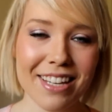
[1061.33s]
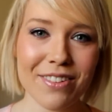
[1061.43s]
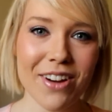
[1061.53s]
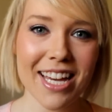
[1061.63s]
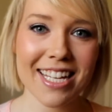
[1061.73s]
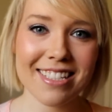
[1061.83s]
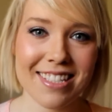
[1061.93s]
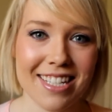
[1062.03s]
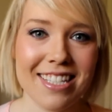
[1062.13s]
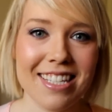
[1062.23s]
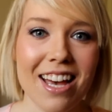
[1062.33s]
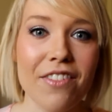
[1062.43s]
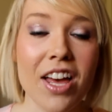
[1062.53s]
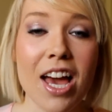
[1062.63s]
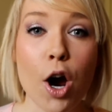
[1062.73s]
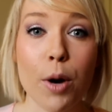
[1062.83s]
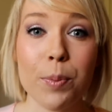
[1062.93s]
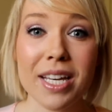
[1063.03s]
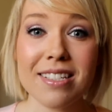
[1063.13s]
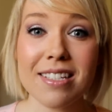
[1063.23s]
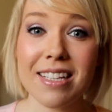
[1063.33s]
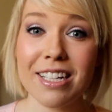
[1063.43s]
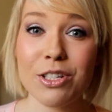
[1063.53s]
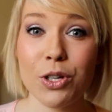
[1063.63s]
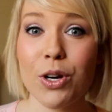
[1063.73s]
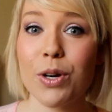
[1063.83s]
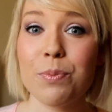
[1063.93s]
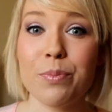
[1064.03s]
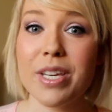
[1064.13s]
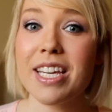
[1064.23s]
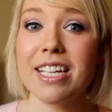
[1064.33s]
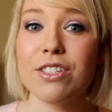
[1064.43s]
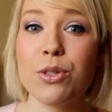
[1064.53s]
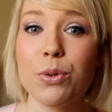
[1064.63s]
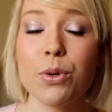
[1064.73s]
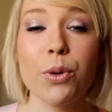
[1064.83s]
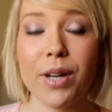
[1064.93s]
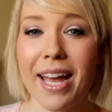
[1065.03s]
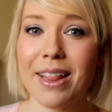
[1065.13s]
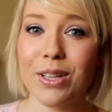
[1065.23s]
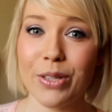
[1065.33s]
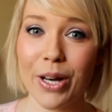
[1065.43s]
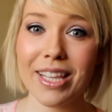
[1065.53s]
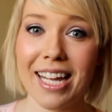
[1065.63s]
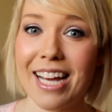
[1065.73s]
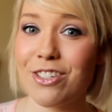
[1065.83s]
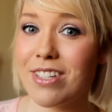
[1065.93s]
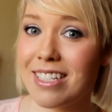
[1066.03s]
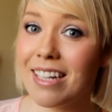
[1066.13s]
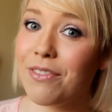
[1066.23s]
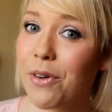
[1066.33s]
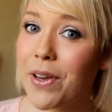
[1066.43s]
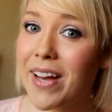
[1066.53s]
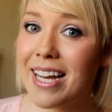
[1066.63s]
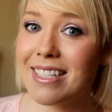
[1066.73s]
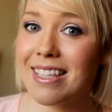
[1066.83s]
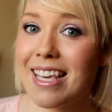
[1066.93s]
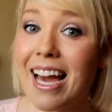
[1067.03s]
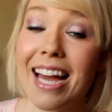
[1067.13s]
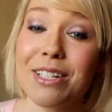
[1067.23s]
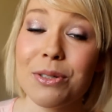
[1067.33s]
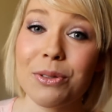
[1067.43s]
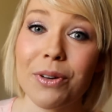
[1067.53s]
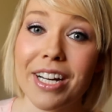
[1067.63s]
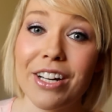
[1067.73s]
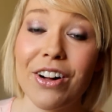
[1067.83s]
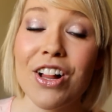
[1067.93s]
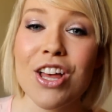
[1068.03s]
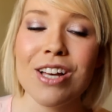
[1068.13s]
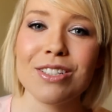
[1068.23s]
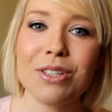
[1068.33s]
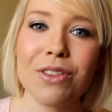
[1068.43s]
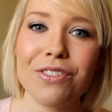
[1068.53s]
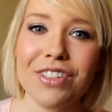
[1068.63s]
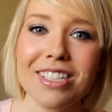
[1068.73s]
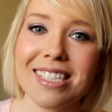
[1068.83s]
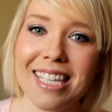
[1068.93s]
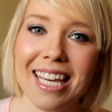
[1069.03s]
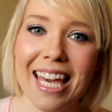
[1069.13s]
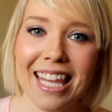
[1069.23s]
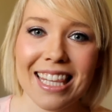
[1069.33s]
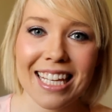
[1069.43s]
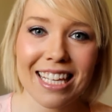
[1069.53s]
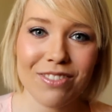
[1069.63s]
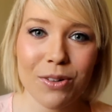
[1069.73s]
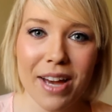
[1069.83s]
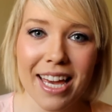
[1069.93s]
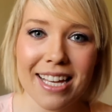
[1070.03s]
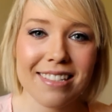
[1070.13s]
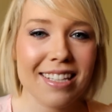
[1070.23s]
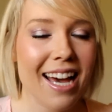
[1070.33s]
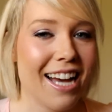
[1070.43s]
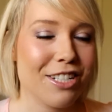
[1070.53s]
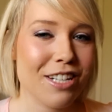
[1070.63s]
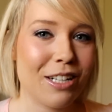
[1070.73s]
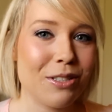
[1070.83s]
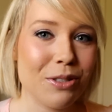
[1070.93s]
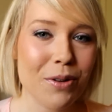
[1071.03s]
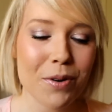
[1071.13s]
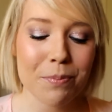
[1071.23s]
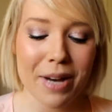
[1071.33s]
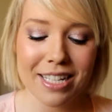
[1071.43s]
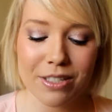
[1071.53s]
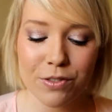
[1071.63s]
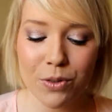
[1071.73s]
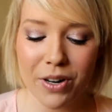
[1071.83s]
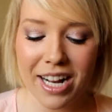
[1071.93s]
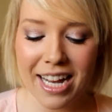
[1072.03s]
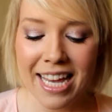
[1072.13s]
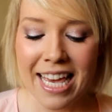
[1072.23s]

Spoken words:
giveaway consists of are pieces that it took me to create the look that I just did for you guys in the eye tutorial. So the first thing in the giveaway is the eyeshadow duo by Sephora